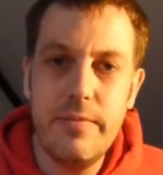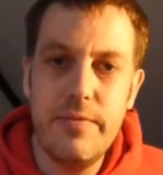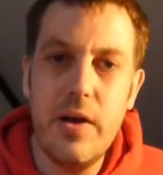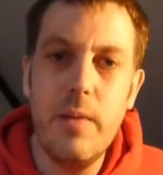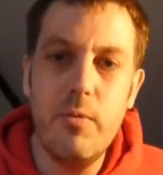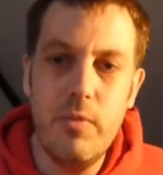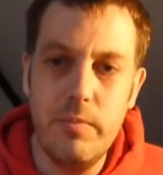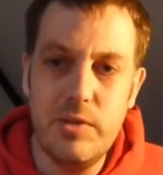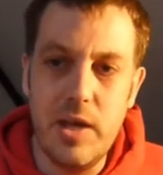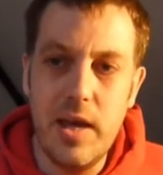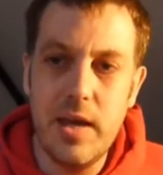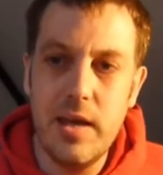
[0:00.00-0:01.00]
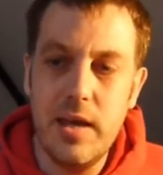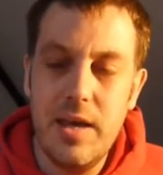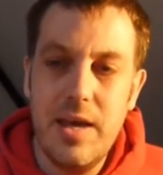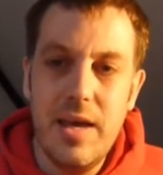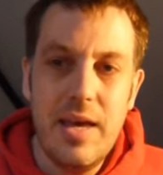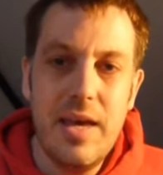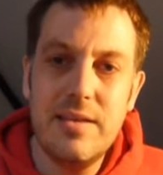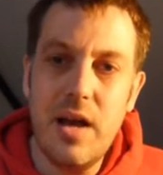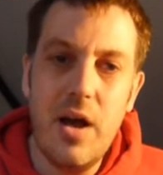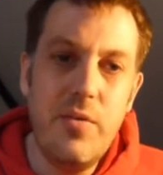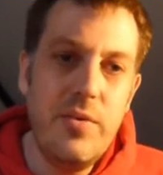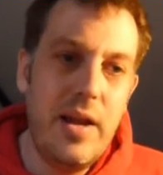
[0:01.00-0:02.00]
fibre optic is
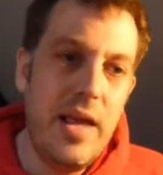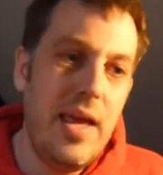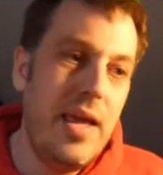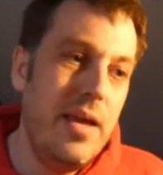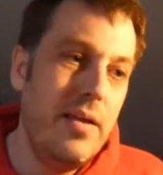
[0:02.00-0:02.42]
only